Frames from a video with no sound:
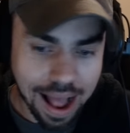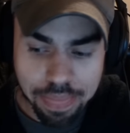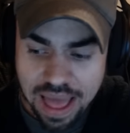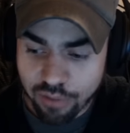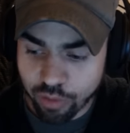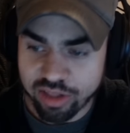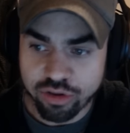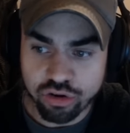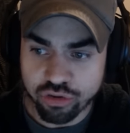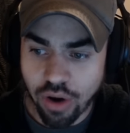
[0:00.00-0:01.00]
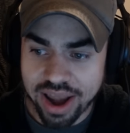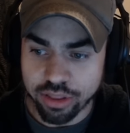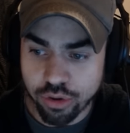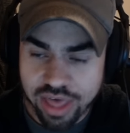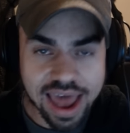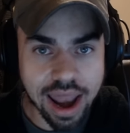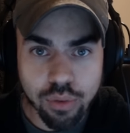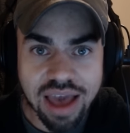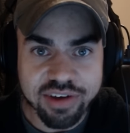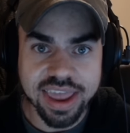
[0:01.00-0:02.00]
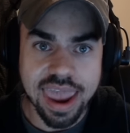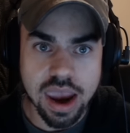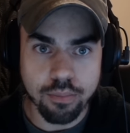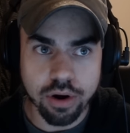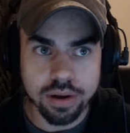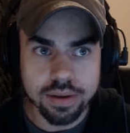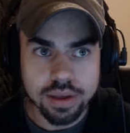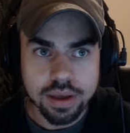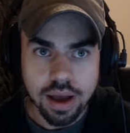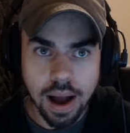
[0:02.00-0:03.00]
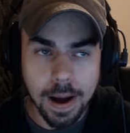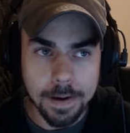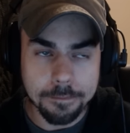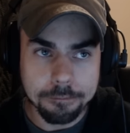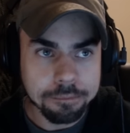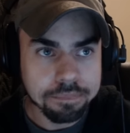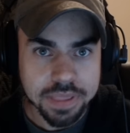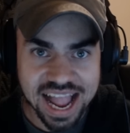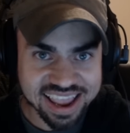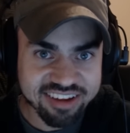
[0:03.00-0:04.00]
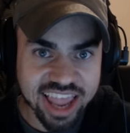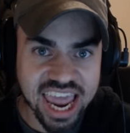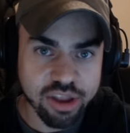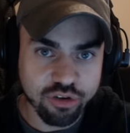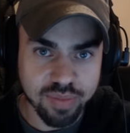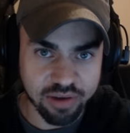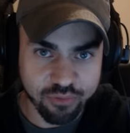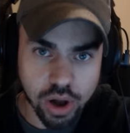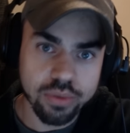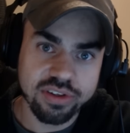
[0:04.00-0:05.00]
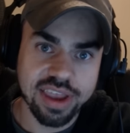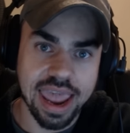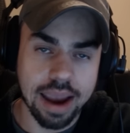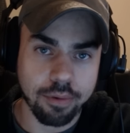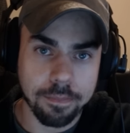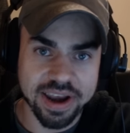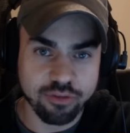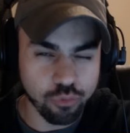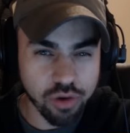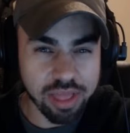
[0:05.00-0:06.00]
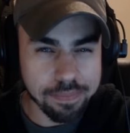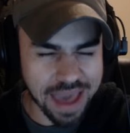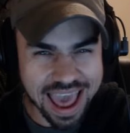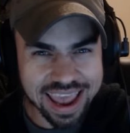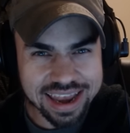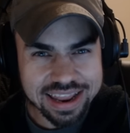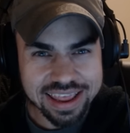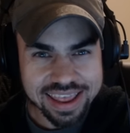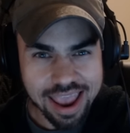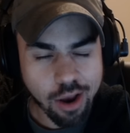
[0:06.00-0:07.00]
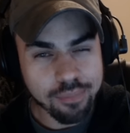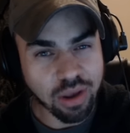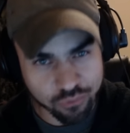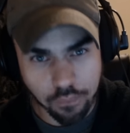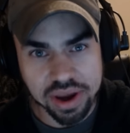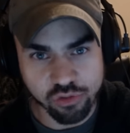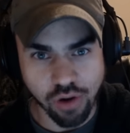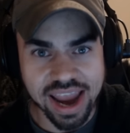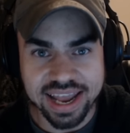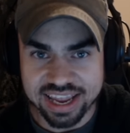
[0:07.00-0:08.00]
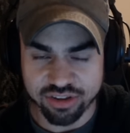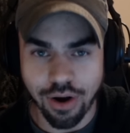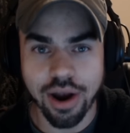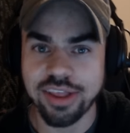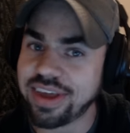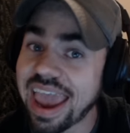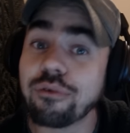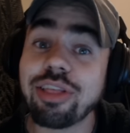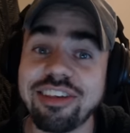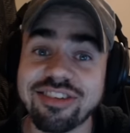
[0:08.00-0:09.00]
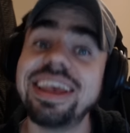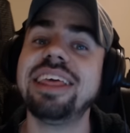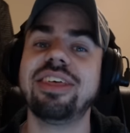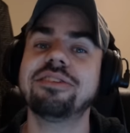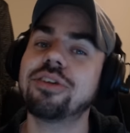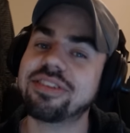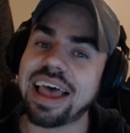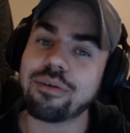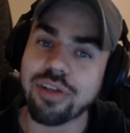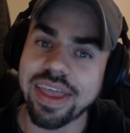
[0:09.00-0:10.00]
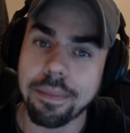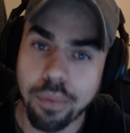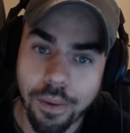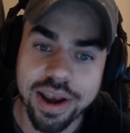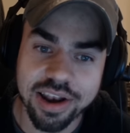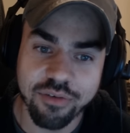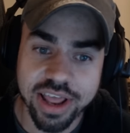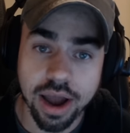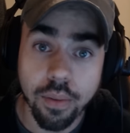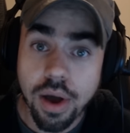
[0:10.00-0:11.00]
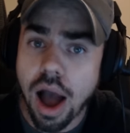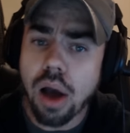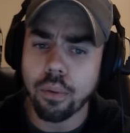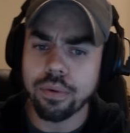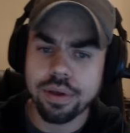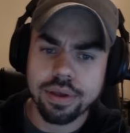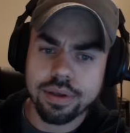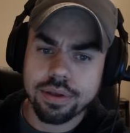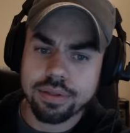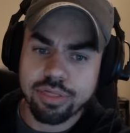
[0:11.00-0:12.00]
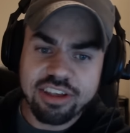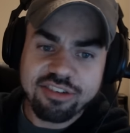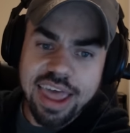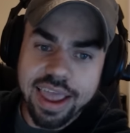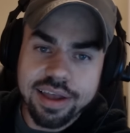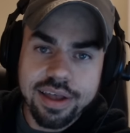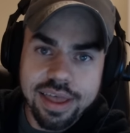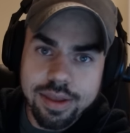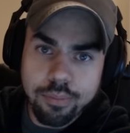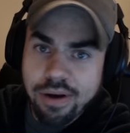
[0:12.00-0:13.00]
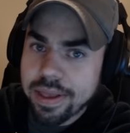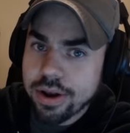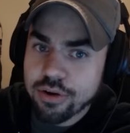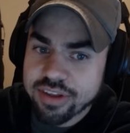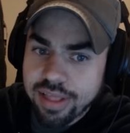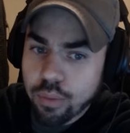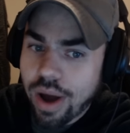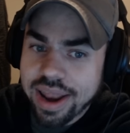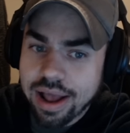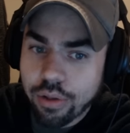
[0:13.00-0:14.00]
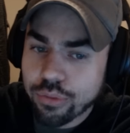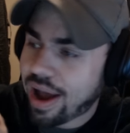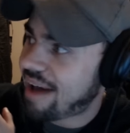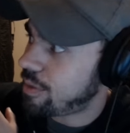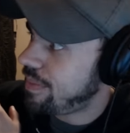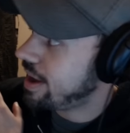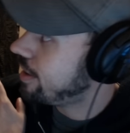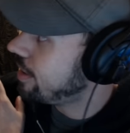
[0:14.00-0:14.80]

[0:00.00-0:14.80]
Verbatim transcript: I'm not really too sure how to do that. I don't have a camera. Um, I guess I could use my phone's camera, but it's really bad. It comes out very grainy and dark, and you can't really see anything, so there's not really a point in the video. Oh! This thing! You're probably noticing, like, why the hell do I have a big